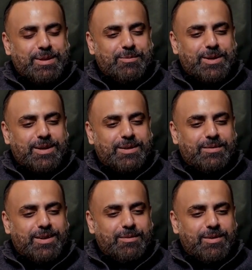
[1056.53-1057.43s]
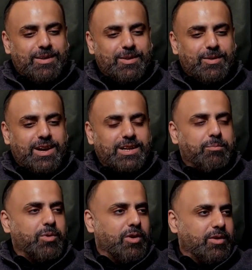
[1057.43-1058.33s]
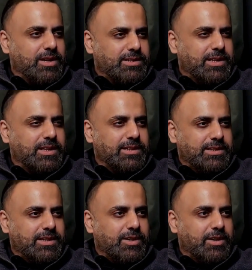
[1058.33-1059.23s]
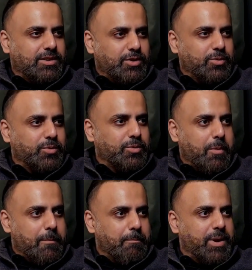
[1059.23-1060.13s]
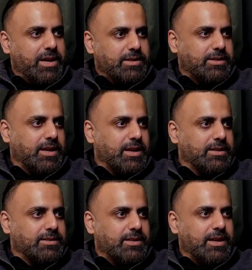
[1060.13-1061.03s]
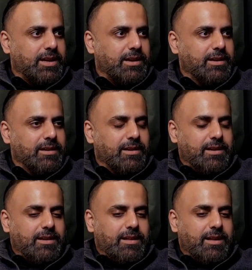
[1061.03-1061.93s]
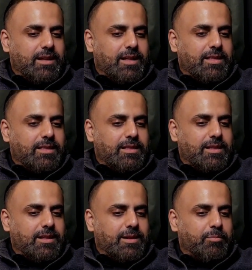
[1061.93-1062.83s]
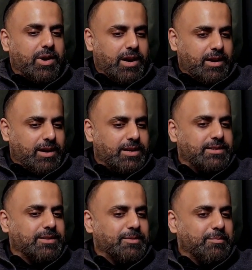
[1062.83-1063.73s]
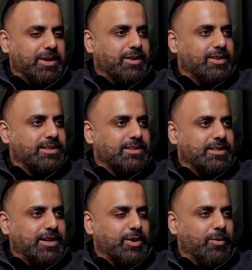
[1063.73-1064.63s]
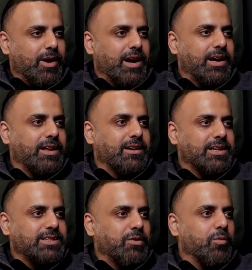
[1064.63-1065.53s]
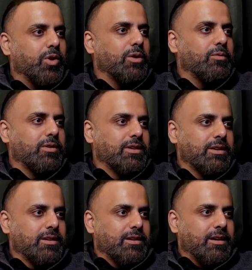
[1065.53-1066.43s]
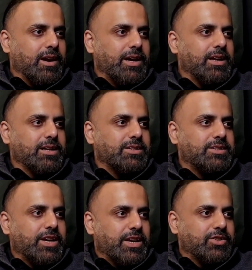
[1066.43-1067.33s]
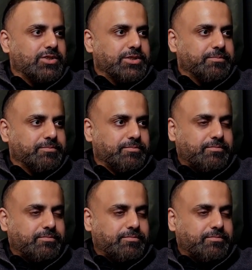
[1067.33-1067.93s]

They want to look at the progress. I think these are the two biggest things they prioritize, because they know ideas evolve, ideas change.